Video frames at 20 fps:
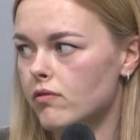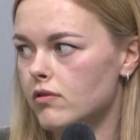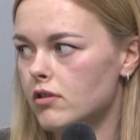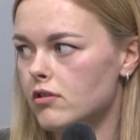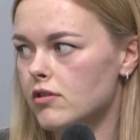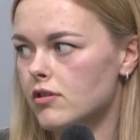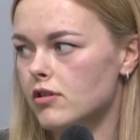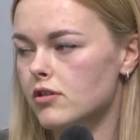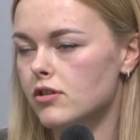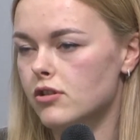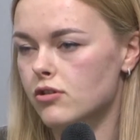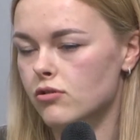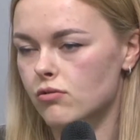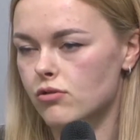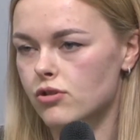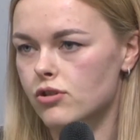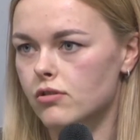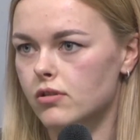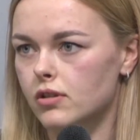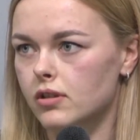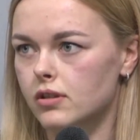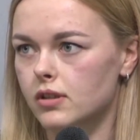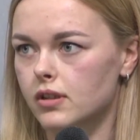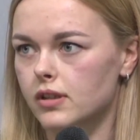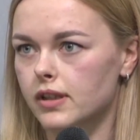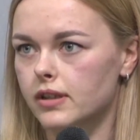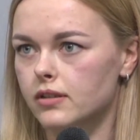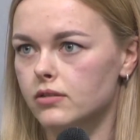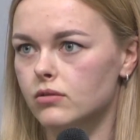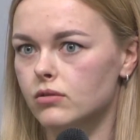freedom of
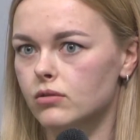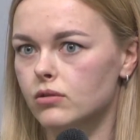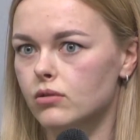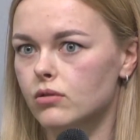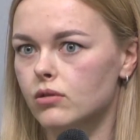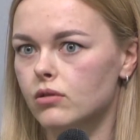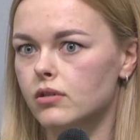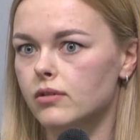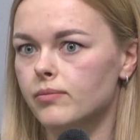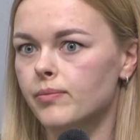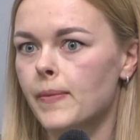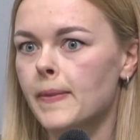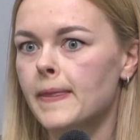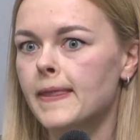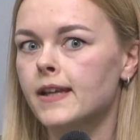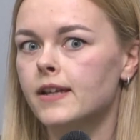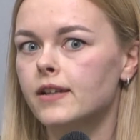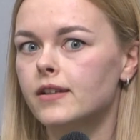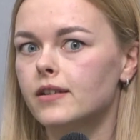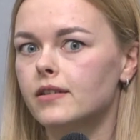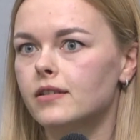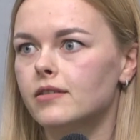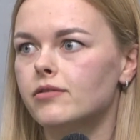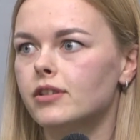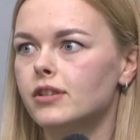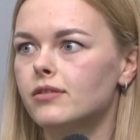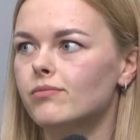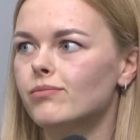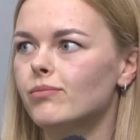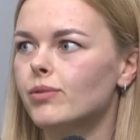speech, the freedom
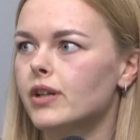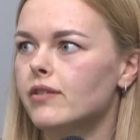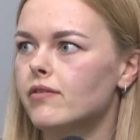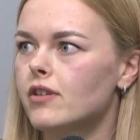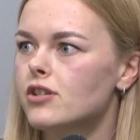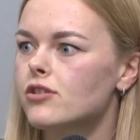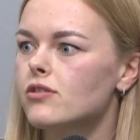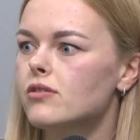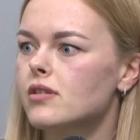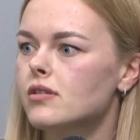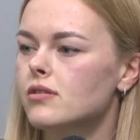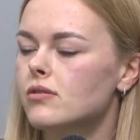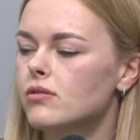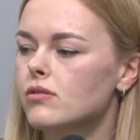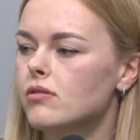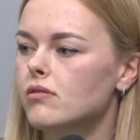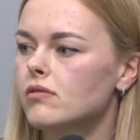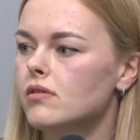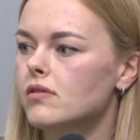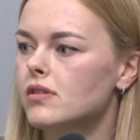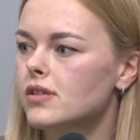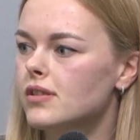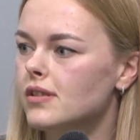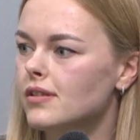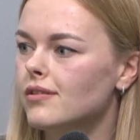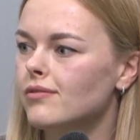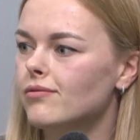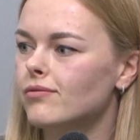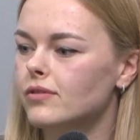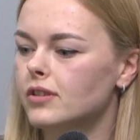and the privacy. And
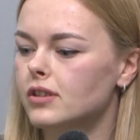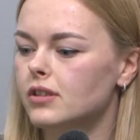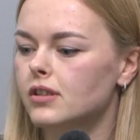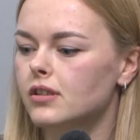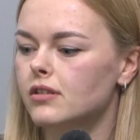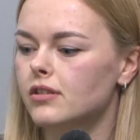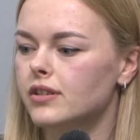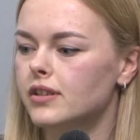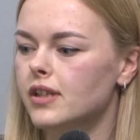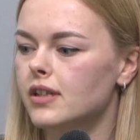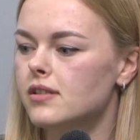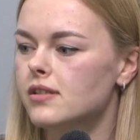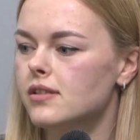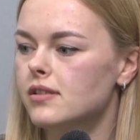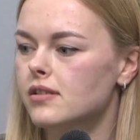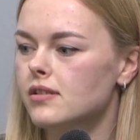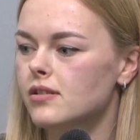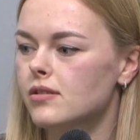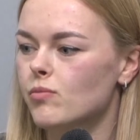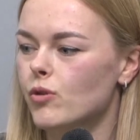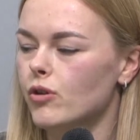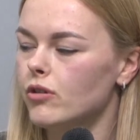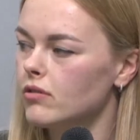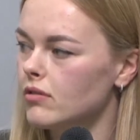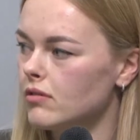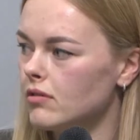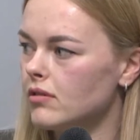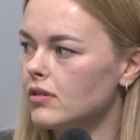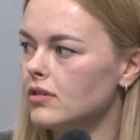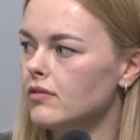if we talk about
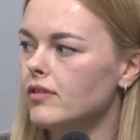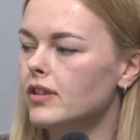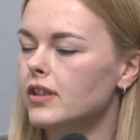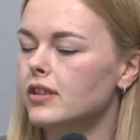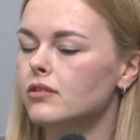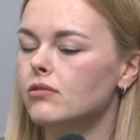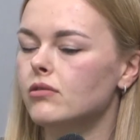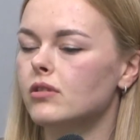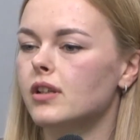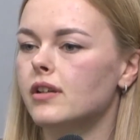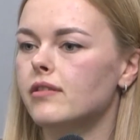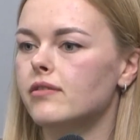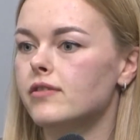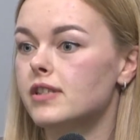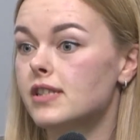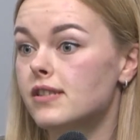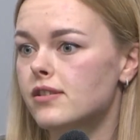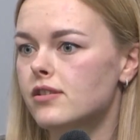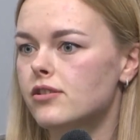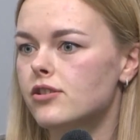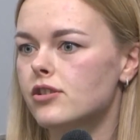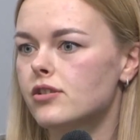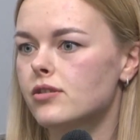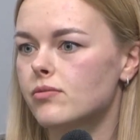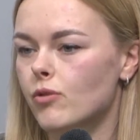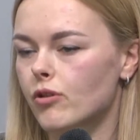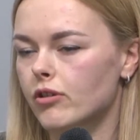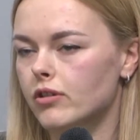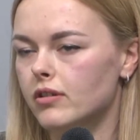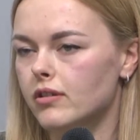the
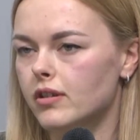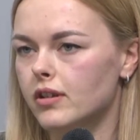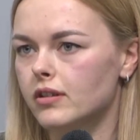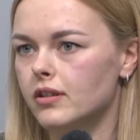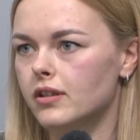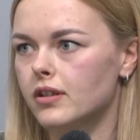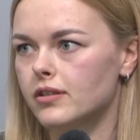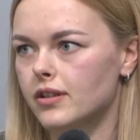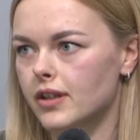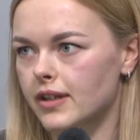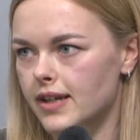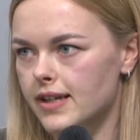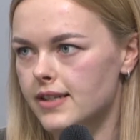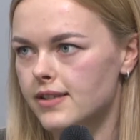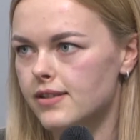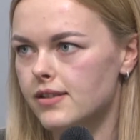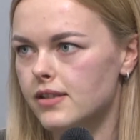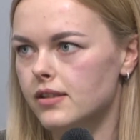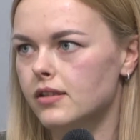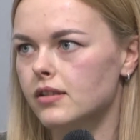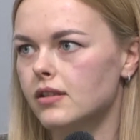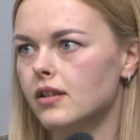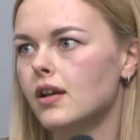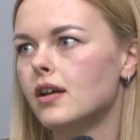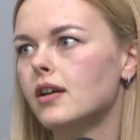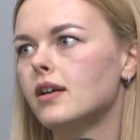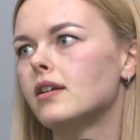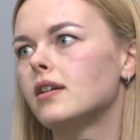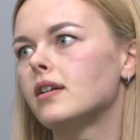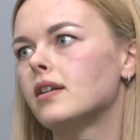use of AI
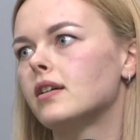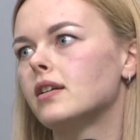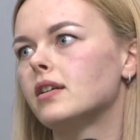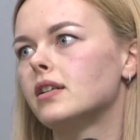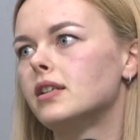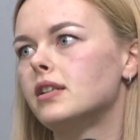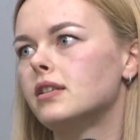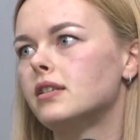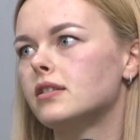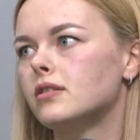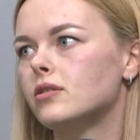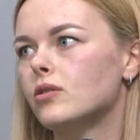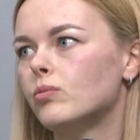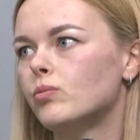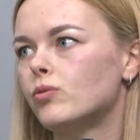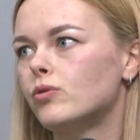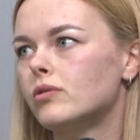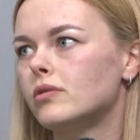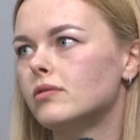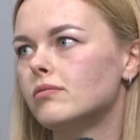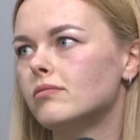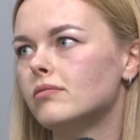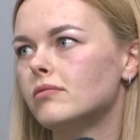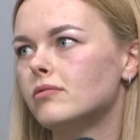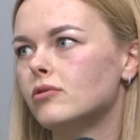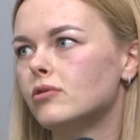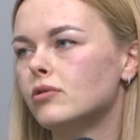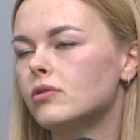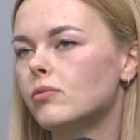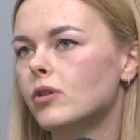in the military, it's used for
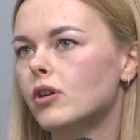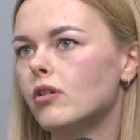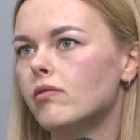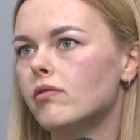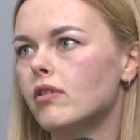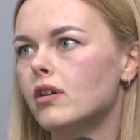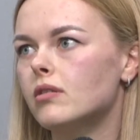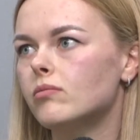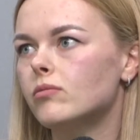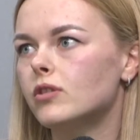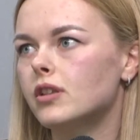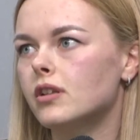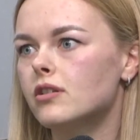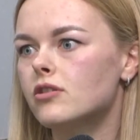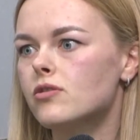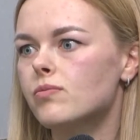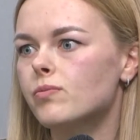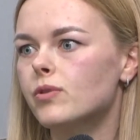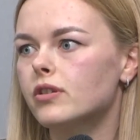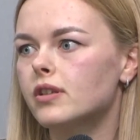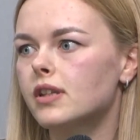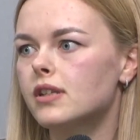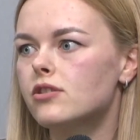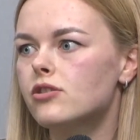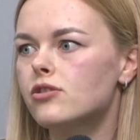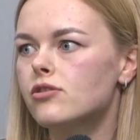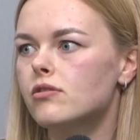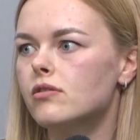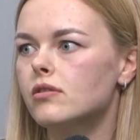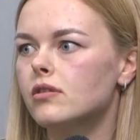repelling the armed aggression